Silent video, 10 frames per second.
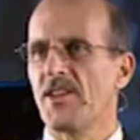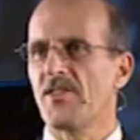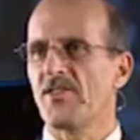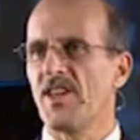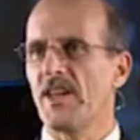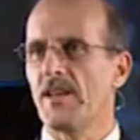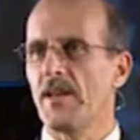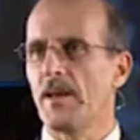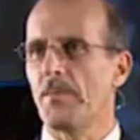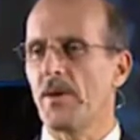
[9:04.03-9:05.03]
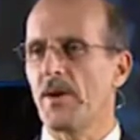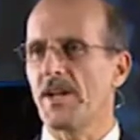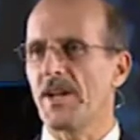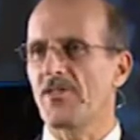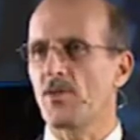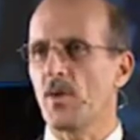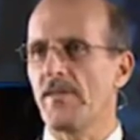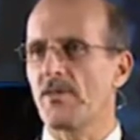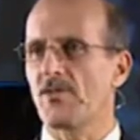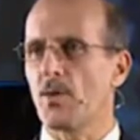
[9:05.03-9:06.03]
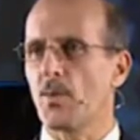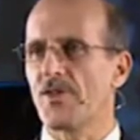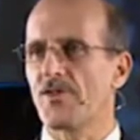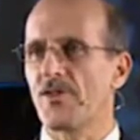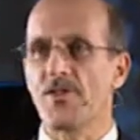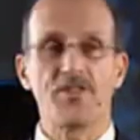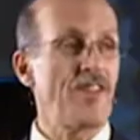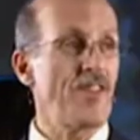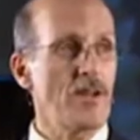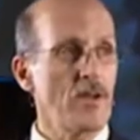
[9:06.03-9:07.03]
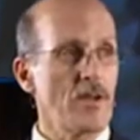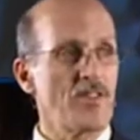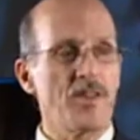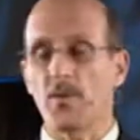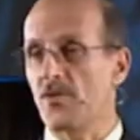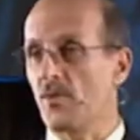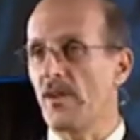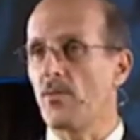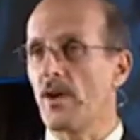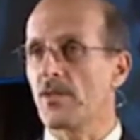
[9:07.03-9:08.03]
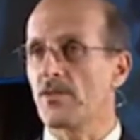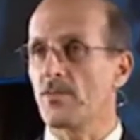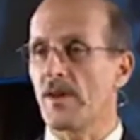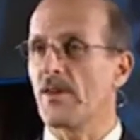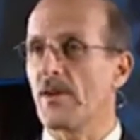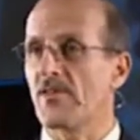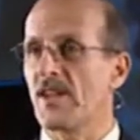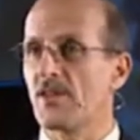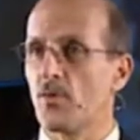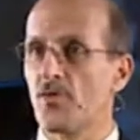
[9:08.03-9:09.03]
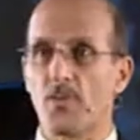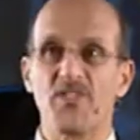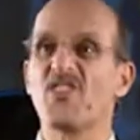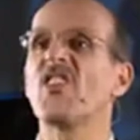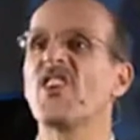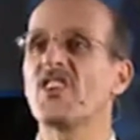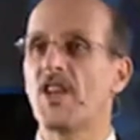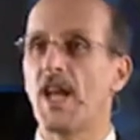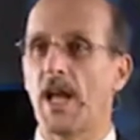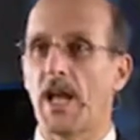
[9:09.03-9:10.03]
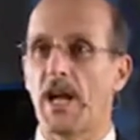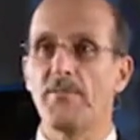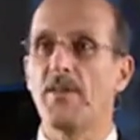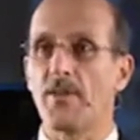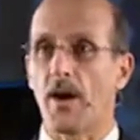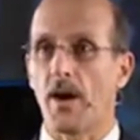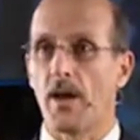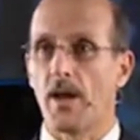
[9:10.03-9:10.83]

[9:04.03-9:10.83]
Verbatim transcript: he is dead and buried and his grave is still with us to this day. They could look and see where his grave was, right there outside Jerusalem. Still there today. I've been there.